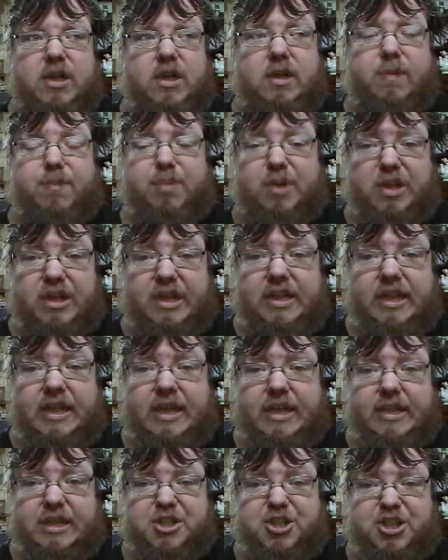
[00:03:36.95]
completely
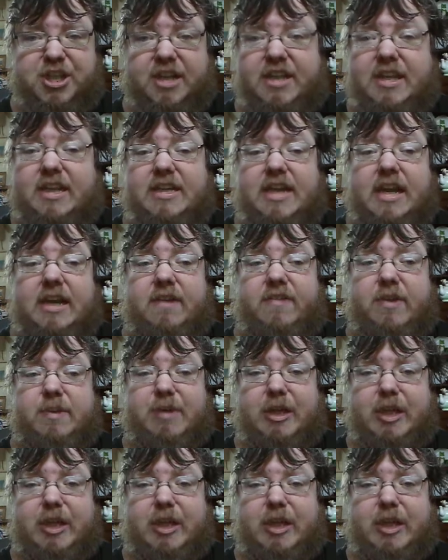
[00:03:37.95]
get the shit kicked out of him,